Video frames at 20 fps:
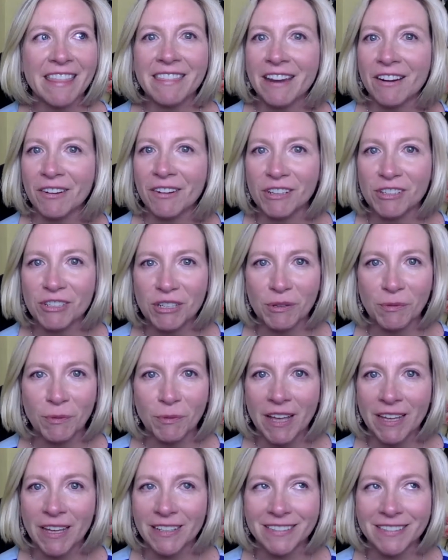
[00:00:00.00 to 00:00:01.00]
there she
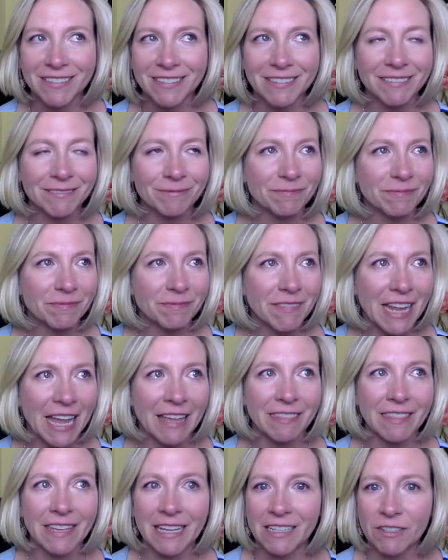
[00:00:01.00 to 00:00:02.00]
was
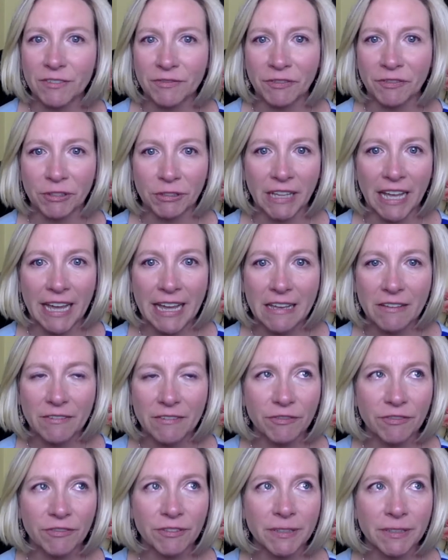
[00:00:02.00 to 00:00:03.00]
at the end of her life
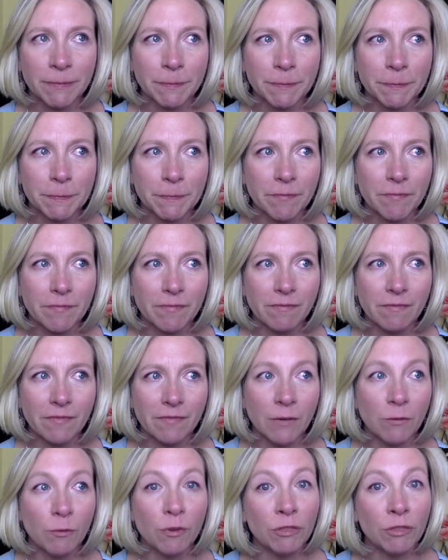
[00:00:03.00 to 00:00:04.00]

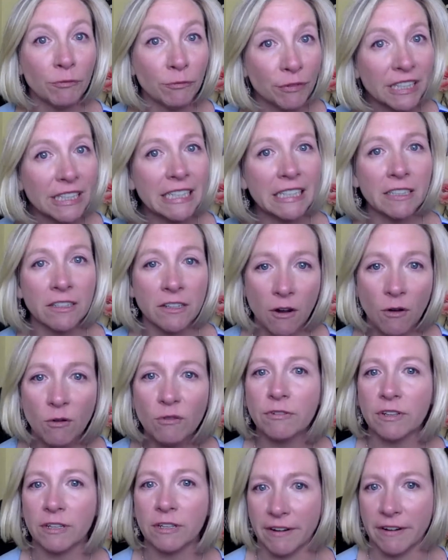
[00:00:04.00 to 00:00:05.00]
with really no
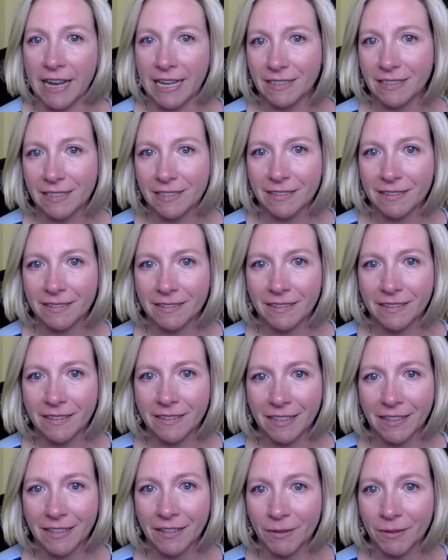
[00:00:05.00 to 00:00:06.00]
regrets,
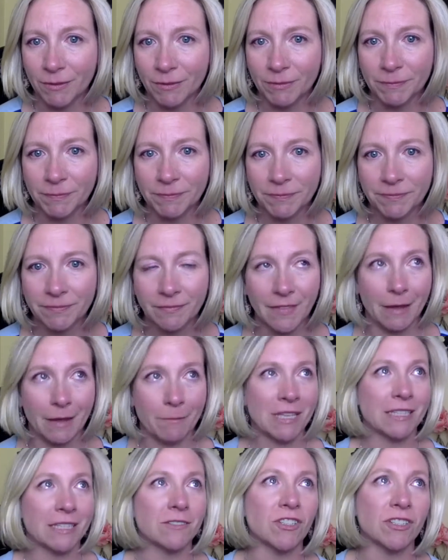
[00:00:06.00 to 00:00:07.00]
you know? I
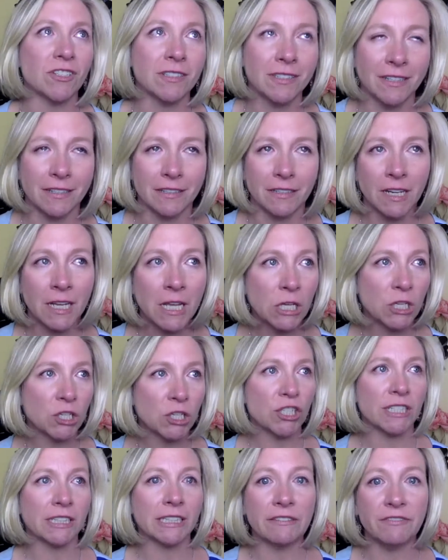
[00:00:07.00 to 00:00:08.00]
mean, just that
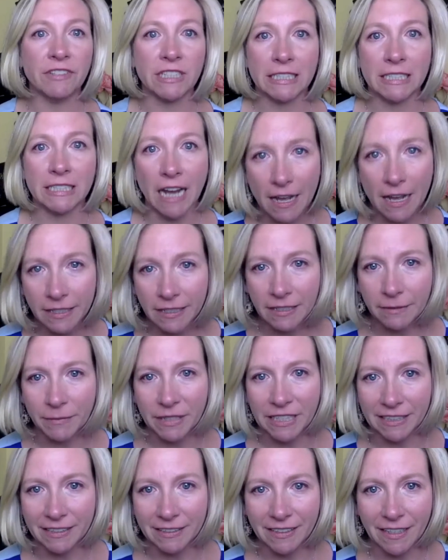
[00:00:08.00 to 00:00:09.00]
she didn't leave a
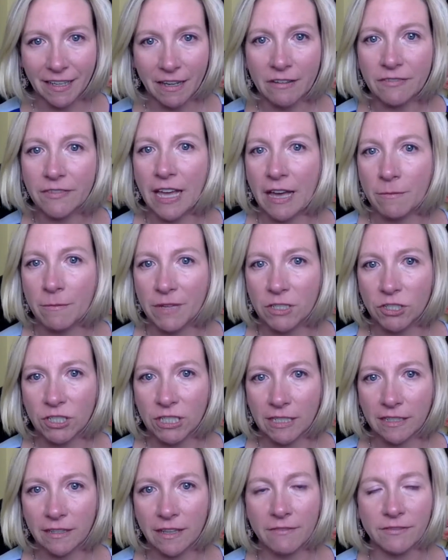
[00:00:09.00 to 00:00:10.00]
document of how much
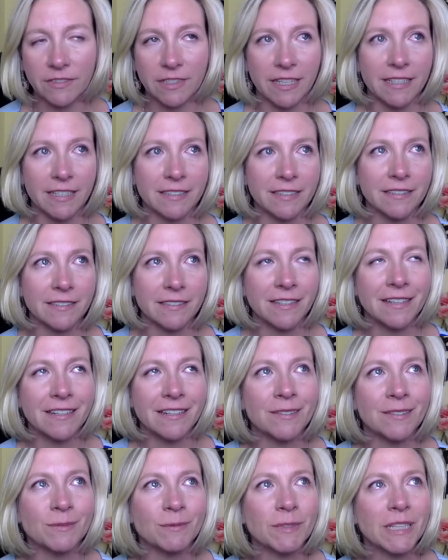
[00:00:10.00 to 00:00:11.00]
she loved us, you
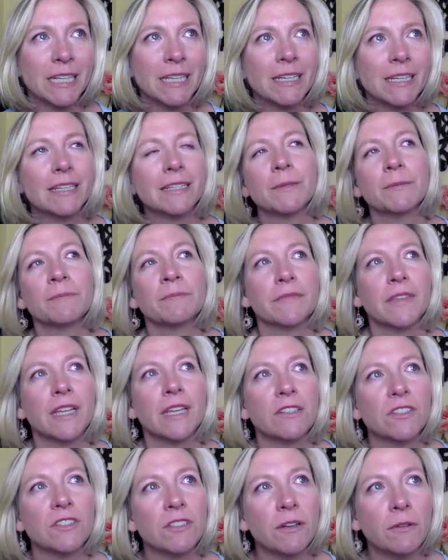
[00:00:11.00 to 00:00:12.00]
know?
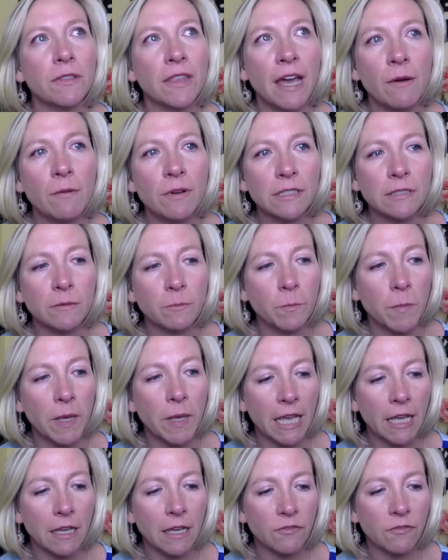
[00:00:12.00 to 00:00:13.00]
So that was
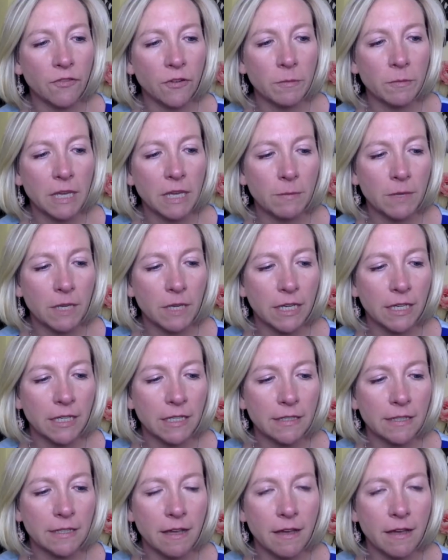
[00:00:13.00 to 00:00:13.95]
big for me, because